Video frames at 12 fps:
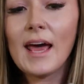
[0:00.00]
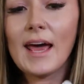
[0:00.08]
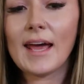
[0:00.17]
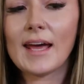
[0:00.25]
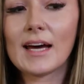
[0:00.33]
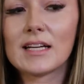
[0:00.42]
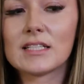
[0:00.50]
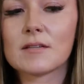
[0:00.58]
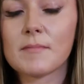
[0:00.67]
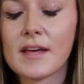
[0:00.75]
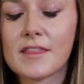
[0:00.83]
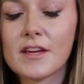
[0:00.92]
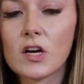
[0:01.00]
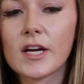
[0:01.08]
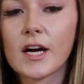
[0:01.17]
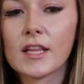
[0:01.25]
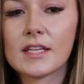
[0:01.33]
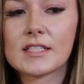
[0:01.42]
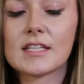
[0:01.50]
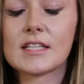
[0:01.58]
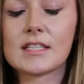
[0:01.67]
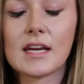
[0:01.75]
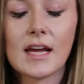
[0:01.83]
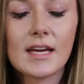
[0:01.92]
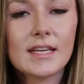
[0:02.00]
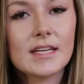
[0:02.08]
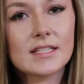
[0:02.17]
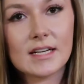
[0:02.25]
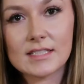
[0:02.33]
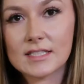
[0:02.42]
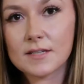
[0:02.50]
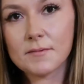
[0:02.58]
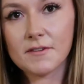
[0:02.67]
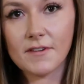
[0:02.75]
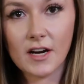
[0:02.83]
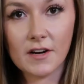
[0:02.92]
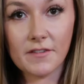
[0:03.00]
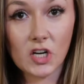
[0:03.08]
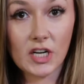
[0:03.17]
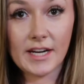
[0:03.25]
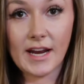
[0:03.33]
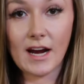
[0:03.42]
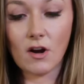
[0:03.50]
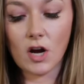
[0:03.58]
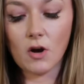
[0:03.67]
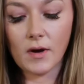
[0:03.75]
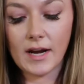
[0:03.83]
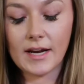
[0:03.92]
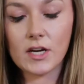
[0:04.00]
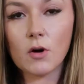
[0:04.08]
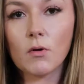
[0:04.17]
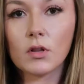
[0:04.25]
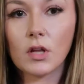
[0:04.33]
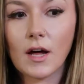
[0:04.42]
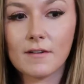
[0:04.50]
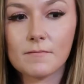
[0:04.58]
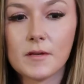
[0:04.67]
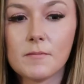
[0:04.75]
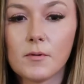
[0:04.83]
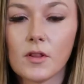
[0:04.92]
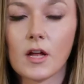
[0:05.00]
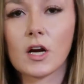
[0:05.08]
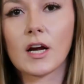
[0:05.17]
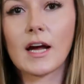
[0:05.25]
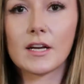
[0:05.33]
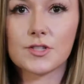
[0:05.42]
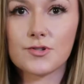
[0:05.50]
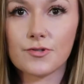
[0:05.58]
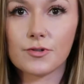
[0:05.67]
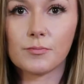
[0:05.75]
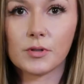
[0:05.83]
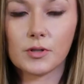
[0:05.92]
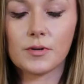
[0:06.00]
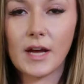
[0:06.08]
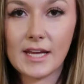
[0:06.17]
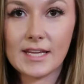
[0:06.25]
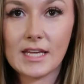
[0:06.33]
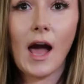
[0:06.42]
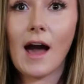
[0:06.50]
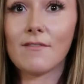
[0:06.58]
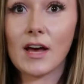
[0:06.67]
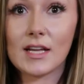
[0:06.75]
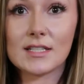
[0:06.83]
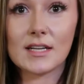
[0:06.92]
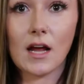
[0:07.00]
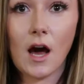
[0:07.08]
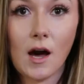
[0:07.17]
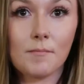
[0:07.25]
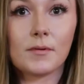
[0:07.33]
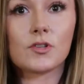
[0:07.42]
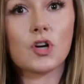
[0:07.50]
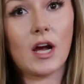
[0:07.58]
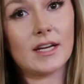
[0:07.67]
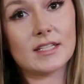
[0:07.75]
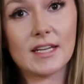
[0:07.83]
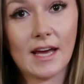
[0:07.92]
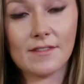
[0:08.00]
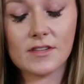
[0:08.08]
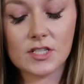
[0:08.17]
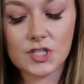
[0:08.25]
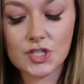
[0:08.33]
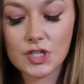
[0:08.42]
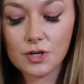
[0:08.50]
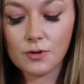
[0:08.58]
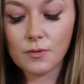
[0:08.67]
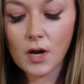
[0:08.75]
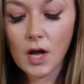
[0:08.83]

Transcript: and my theory on this is Nike tends to be very narrow, and I know a lot of people that are kind of true blue Nike have ended up trying to get this shoe,